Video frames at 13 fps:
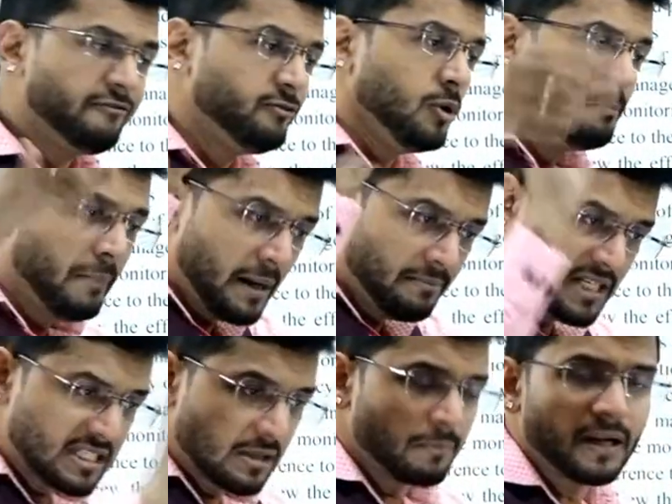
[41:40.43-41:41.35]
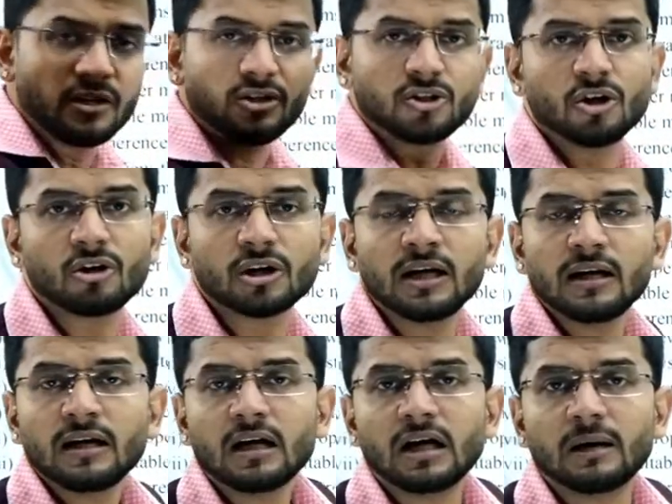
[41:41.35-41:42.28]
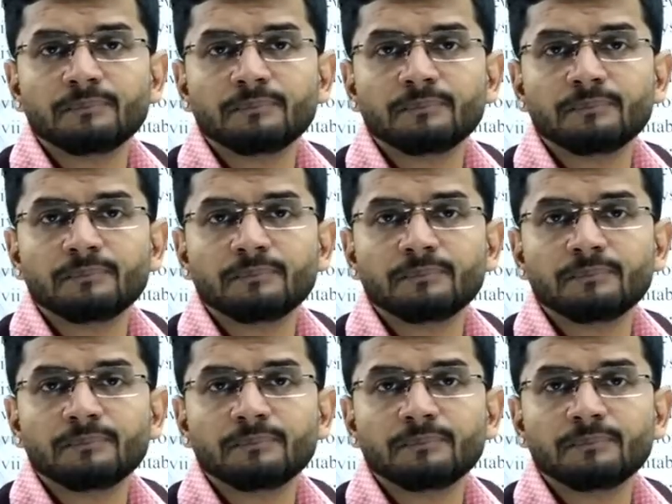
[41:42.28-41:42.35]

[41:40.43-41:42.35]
If you imbibe discipline in your